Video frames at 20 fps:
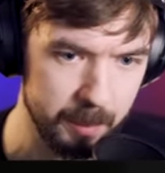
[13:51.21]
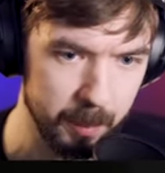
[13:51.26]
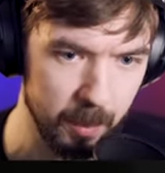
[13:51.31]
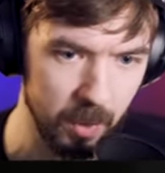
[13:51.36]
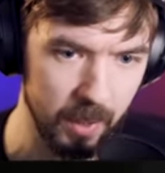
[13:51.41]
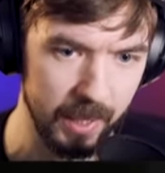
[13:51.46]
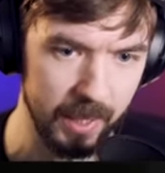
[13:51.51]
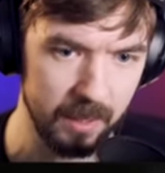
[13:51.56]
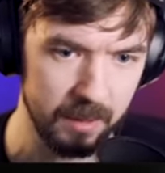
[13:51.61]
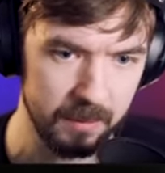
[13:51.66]

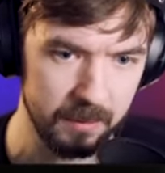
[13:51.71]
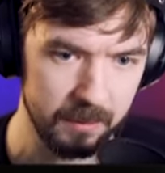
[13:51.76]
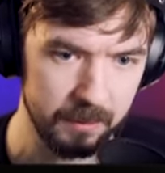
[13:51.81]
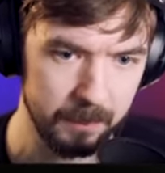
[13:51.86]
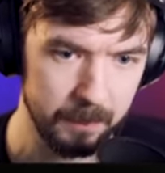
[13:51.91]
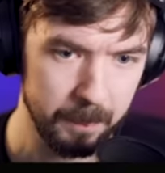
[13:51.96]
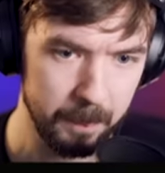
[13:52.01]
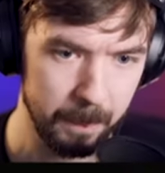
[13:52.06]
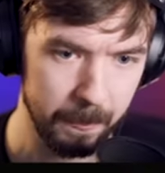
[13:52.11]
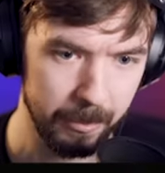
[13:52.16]
Boy?
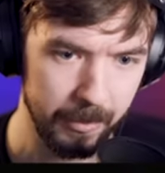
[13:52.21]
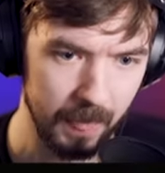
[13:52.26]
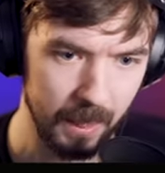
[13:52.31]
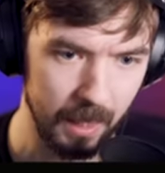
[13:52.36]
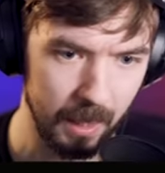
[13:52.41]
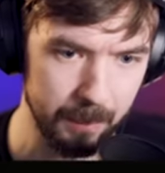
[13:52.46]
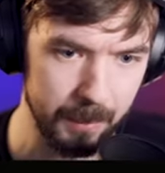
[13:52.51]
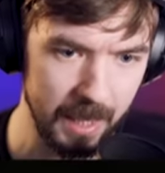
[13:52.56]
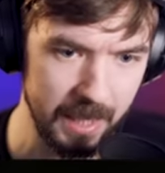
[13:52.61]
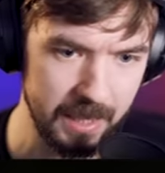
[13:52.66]

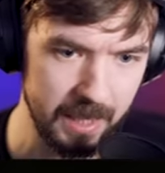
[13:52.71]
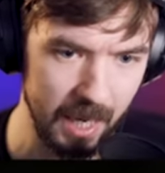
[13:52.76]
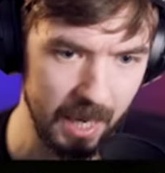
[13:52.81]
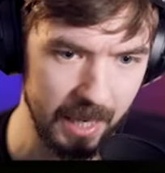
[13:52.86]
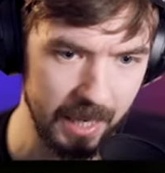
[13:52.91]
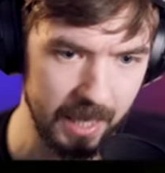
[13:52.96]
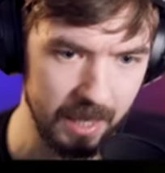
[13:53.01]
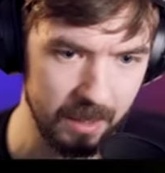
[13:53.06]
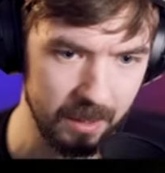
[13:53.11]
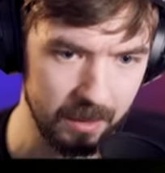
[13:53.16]
Am I
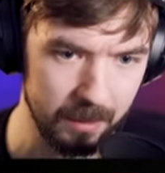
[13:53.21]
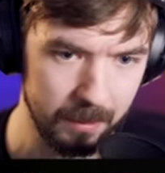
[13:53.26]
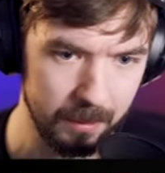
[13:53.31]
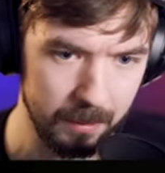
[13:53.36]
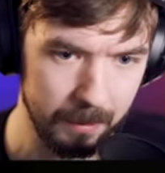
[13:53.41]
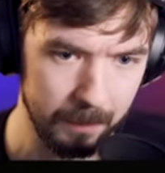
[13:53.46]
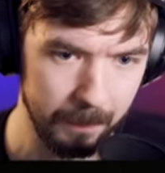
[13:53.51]
die here?